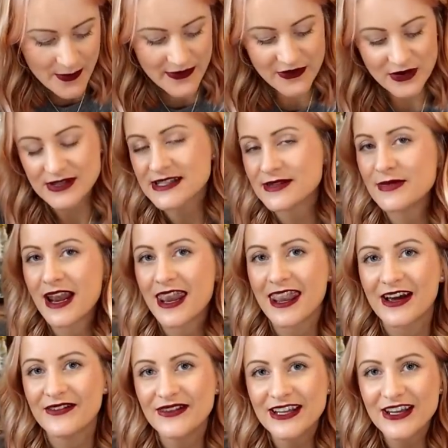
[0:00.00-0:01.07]
We've got some
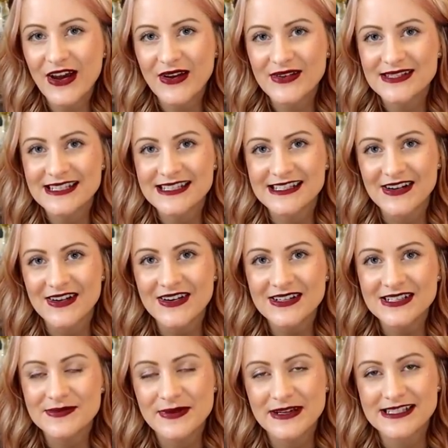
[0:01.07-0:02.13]
lovely cozy
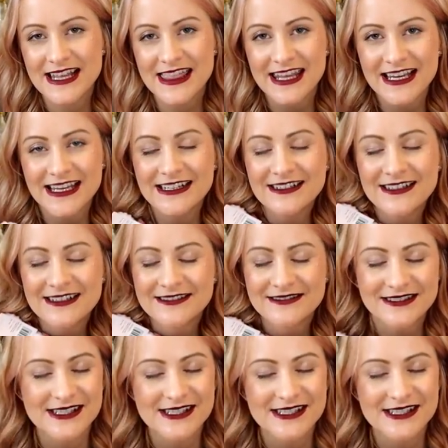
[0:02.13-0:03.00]
socks because I think I